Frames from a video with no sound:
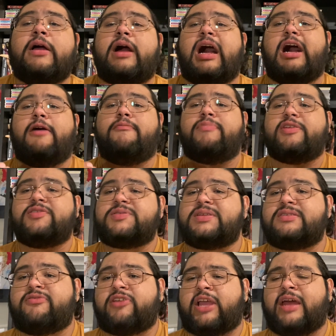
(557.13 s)
There's
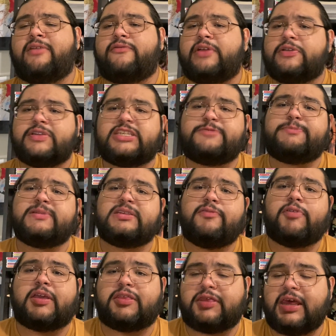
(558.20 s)
this kind of very
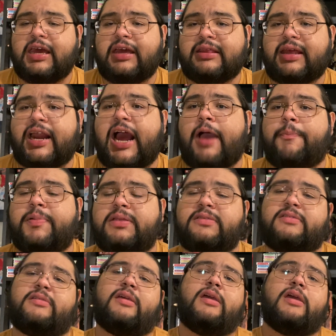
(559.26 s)
specific thing that
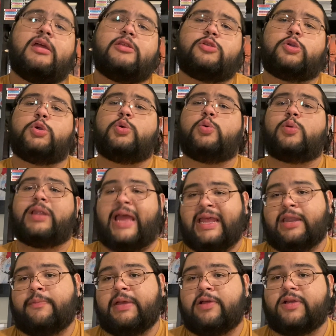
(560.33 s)
happens to
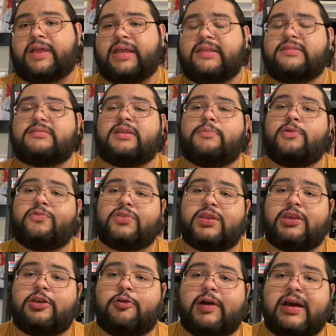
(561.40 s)
Latin Americans that move to
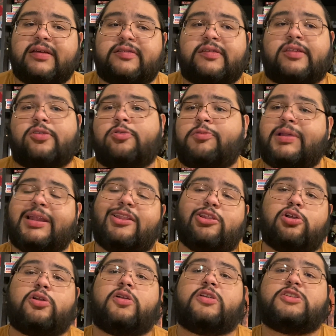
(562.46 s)
the US that don't really
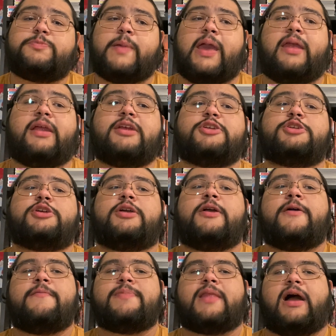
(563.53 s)
learn Spanish
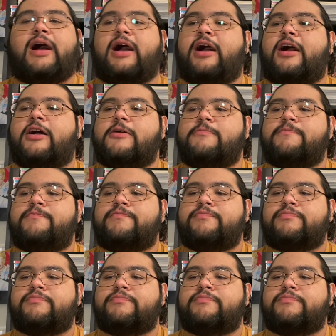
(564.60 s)
the